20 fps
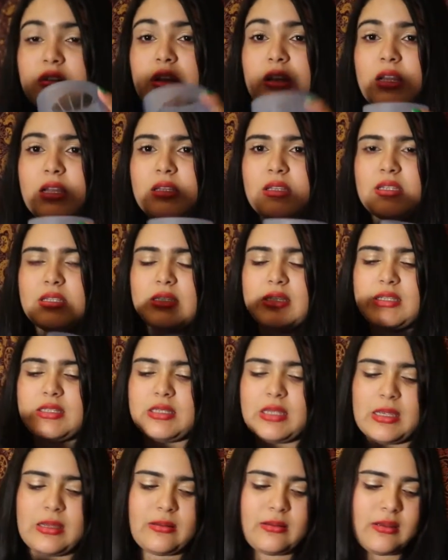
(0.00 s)
three like
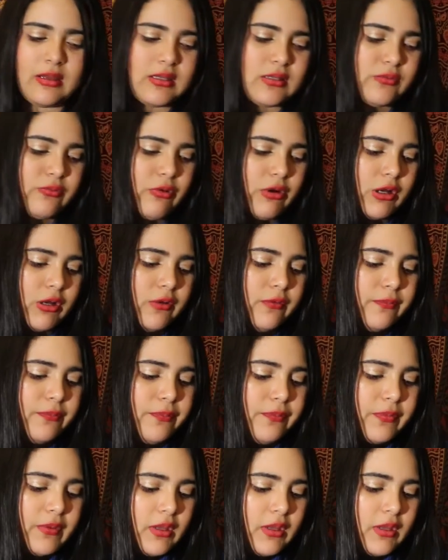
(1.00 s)
this as well,